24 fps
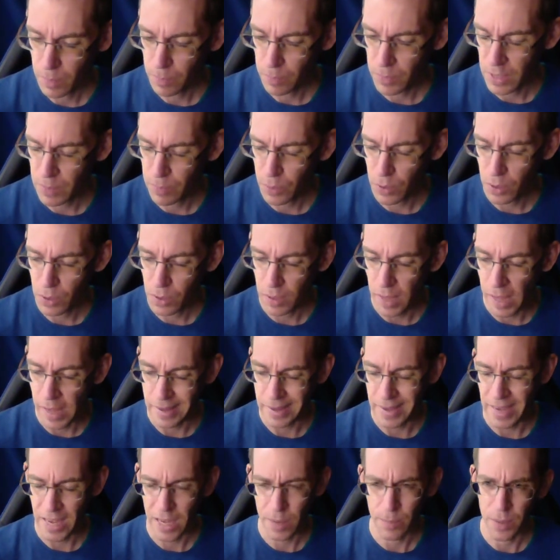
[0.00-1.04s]
people
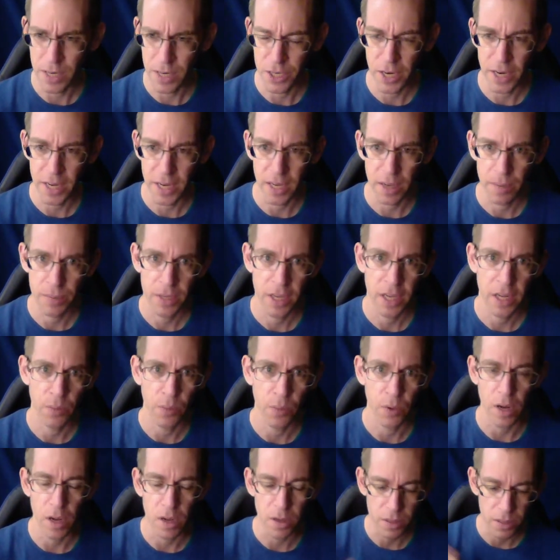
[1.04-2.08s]
like Edmund Jacobson
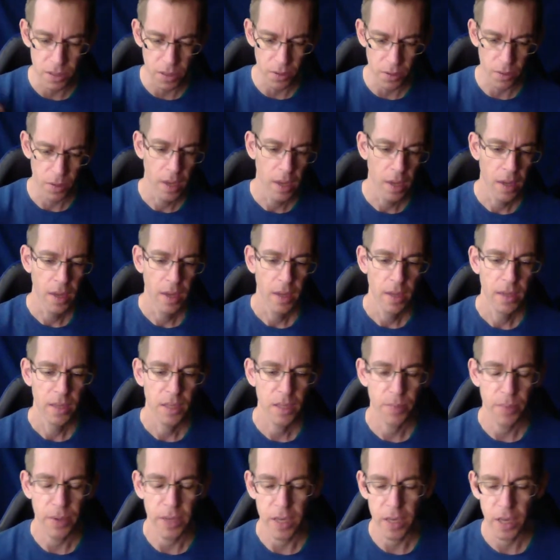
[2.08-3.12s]
would also
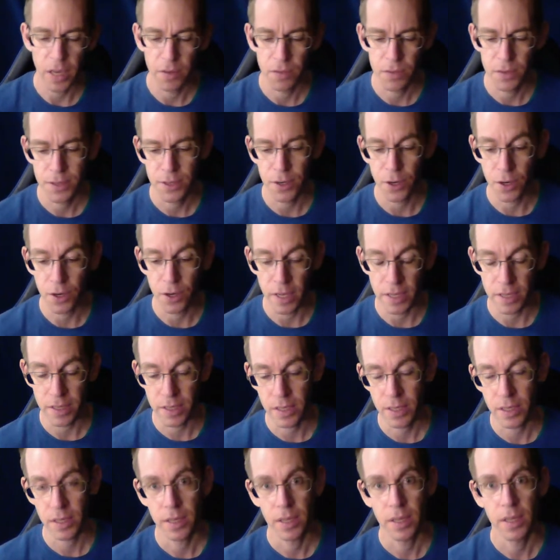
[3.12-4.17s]
speak of
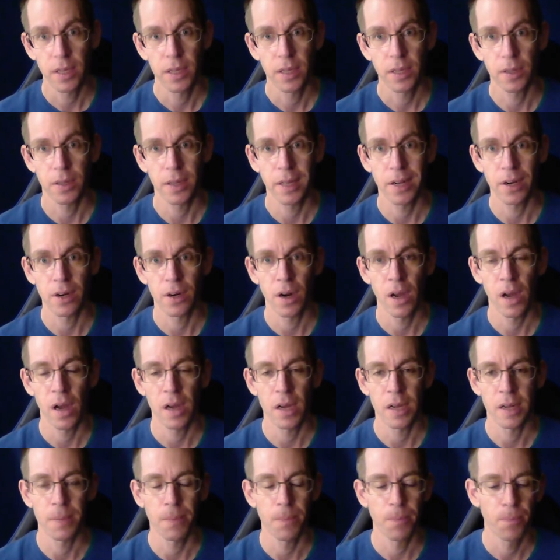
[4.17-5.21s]
circuits later
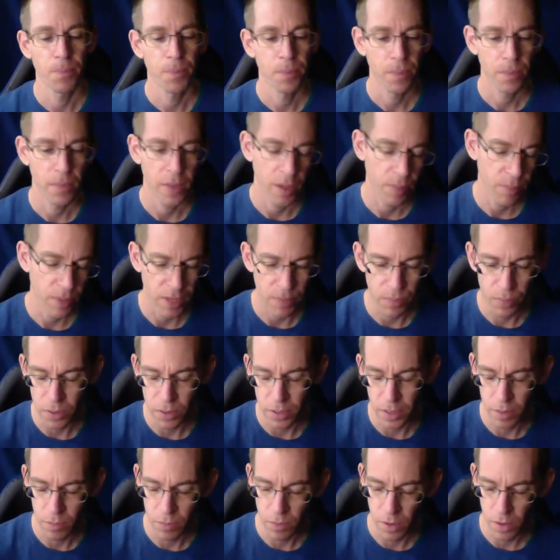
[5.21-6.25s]
on, and
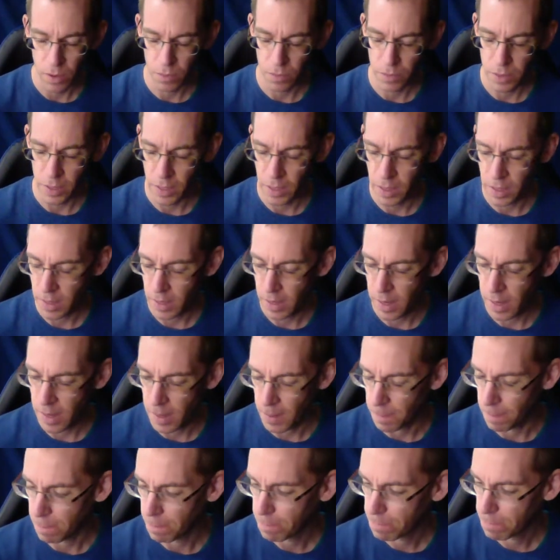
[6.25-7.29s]
people involved in,
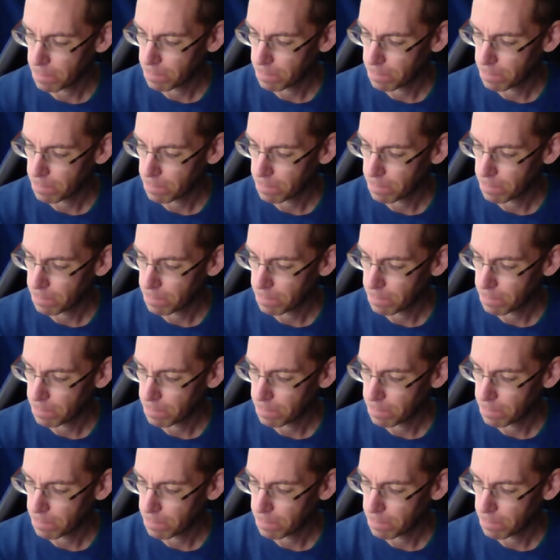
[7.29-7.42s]
um,